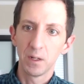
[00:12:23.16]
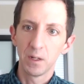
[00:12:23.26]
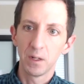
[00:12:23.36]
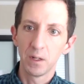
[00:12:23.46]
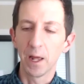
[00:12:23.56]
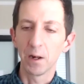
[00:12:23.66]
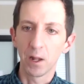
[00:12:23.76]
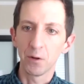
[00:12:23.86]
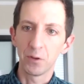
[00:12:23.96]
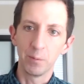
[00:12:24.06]
And that
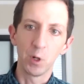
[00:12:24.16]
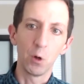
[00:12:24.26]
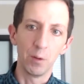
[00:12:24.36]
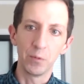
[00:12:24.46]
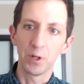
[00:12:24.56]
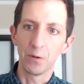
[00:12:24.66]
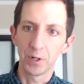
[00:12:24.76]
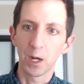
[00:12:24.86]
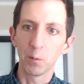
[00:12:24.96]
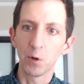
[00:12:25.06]
allows them to hold themselves
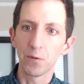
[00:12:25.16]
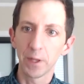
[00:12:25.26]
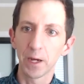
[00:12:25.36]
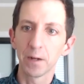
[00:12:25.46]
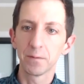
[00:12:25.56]
accountable for that.